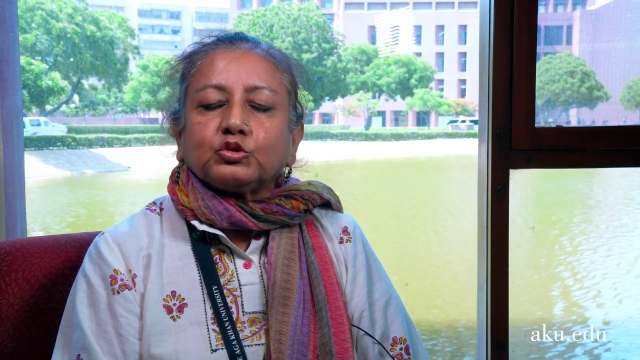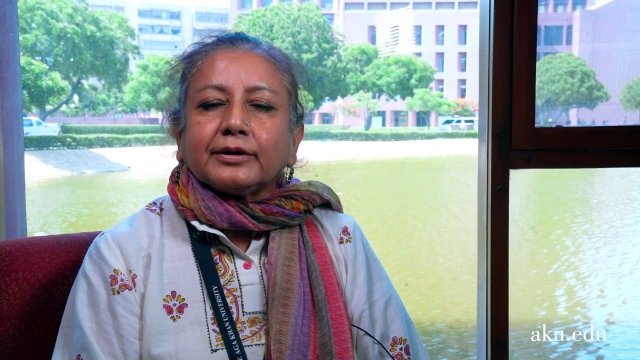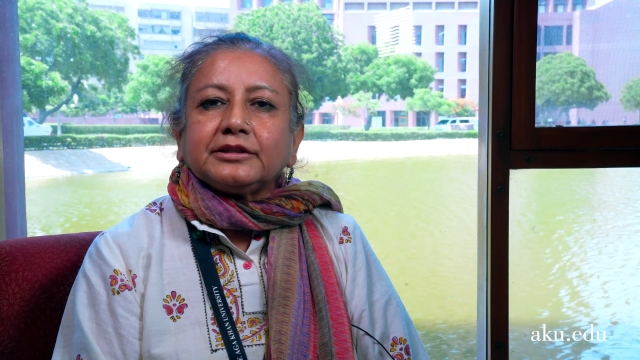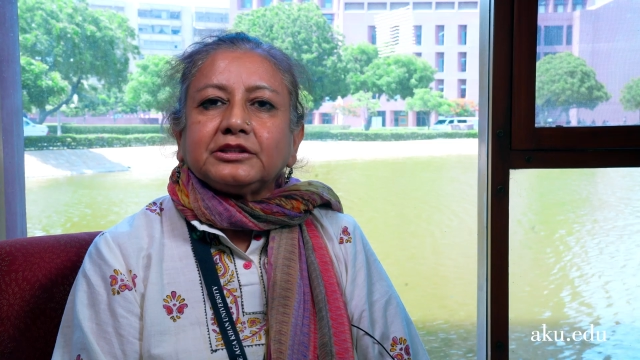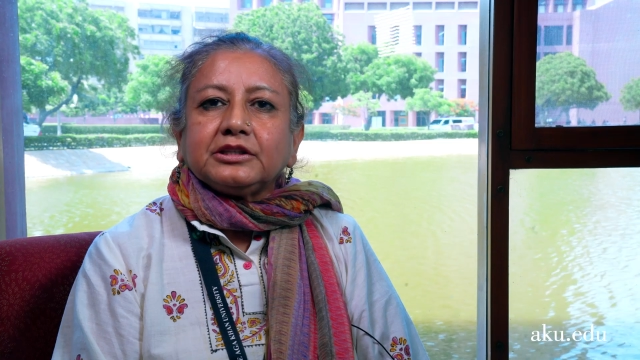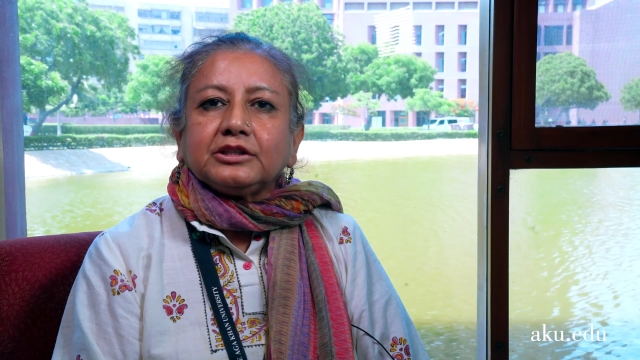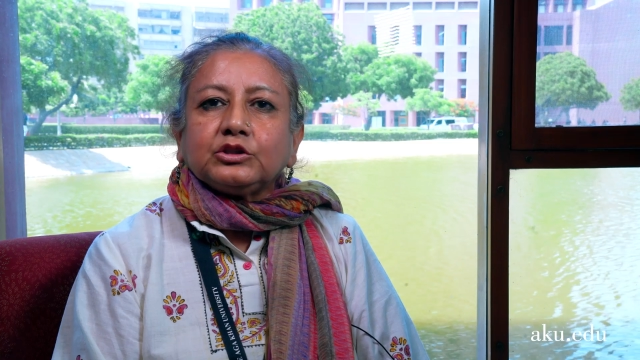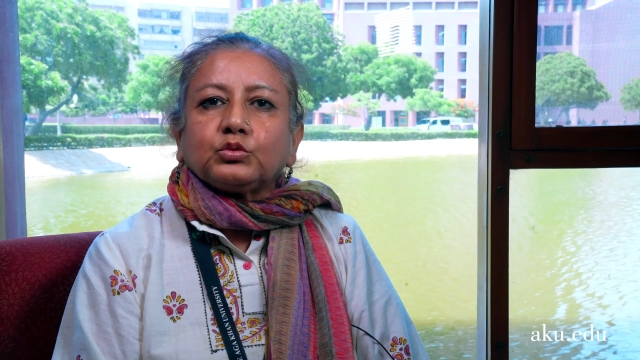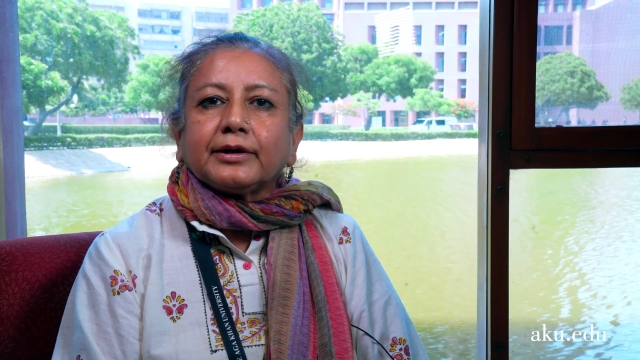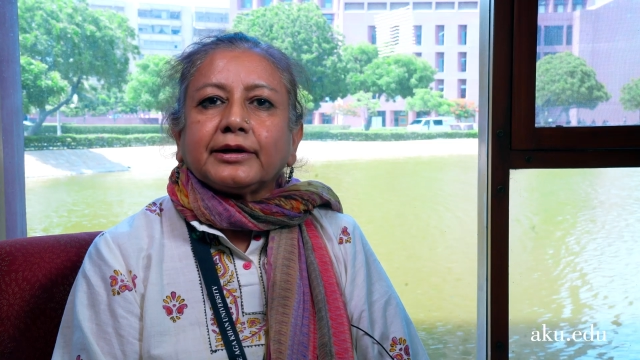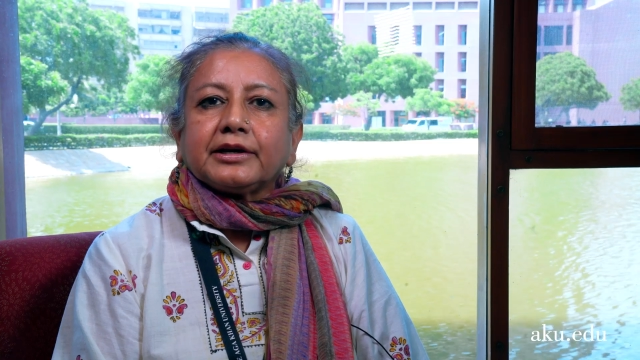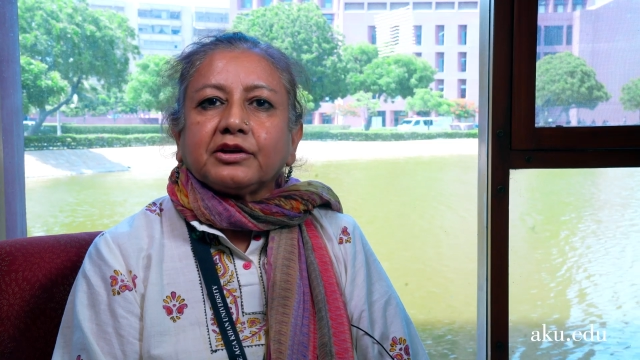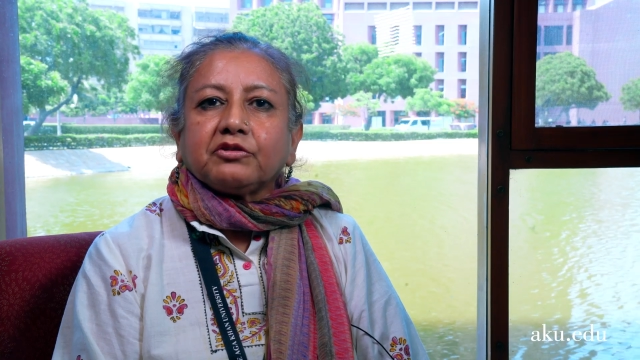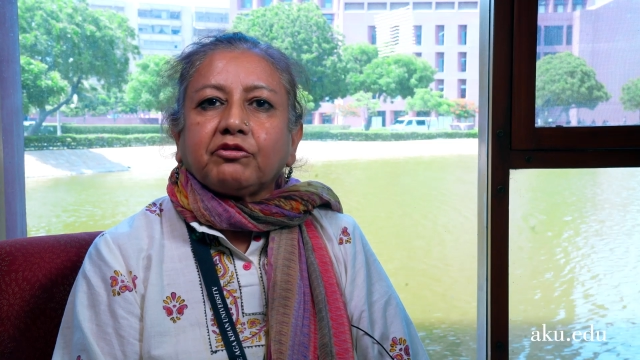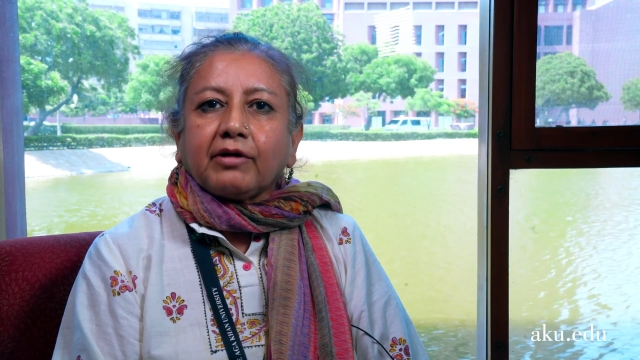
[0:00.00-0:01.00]

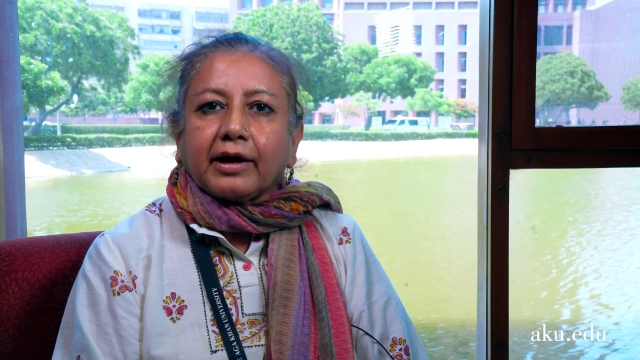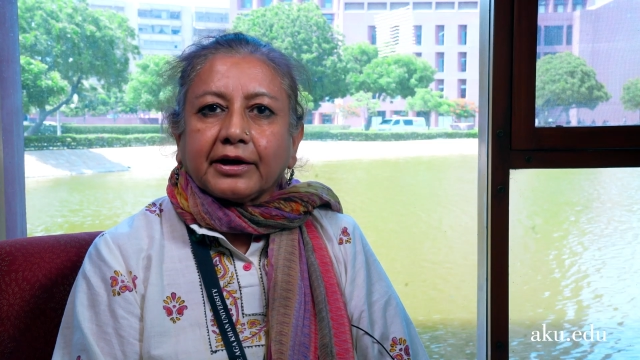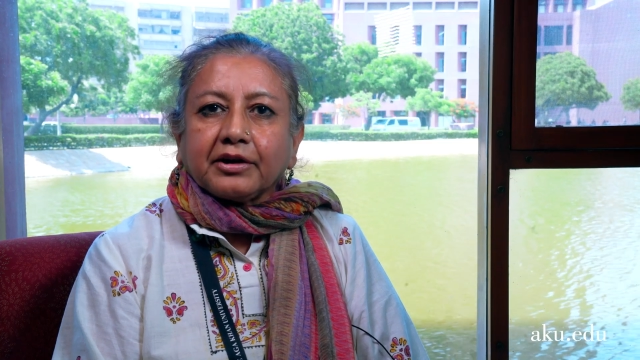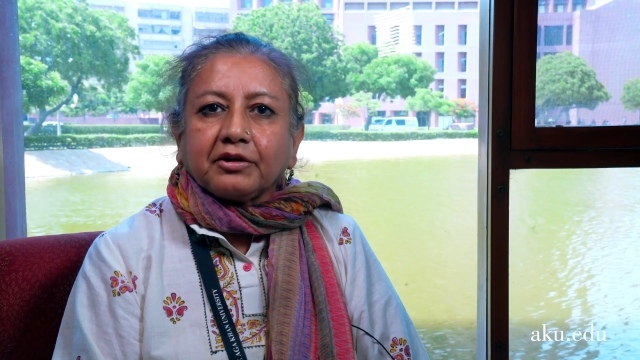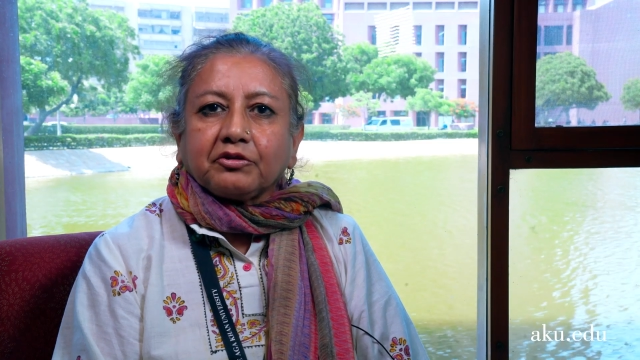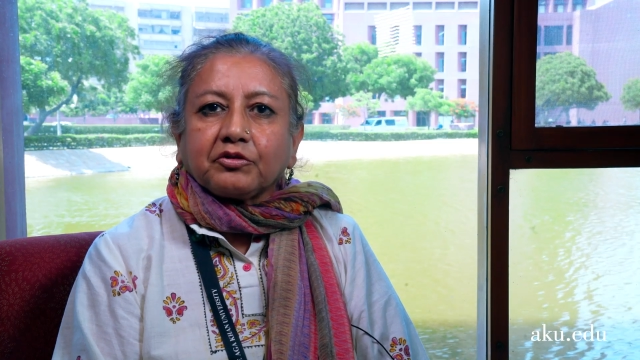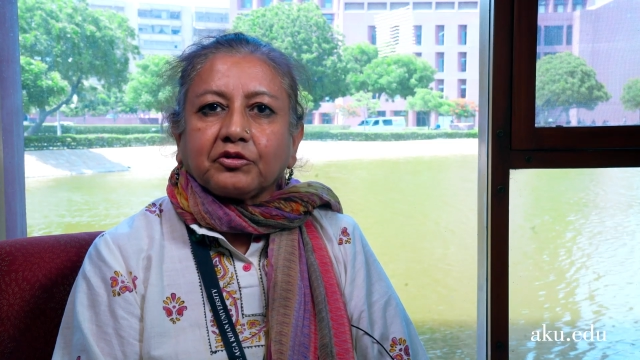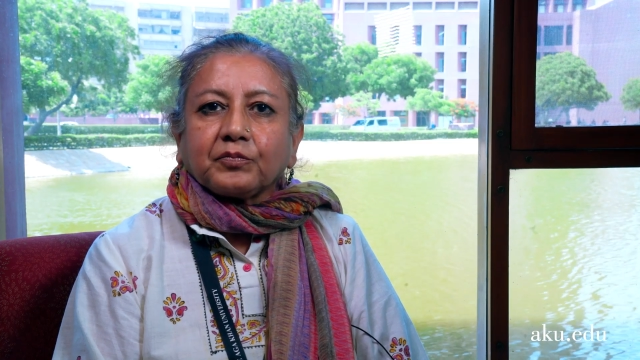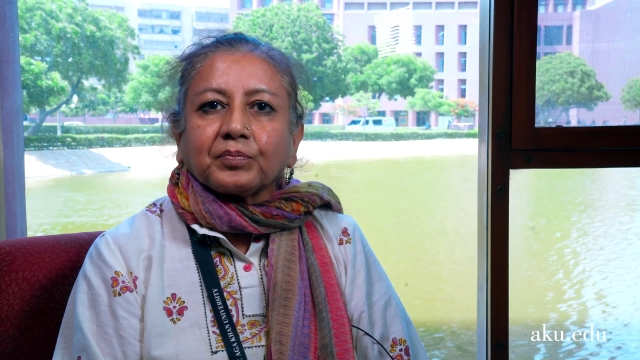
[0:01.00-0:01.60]
2025.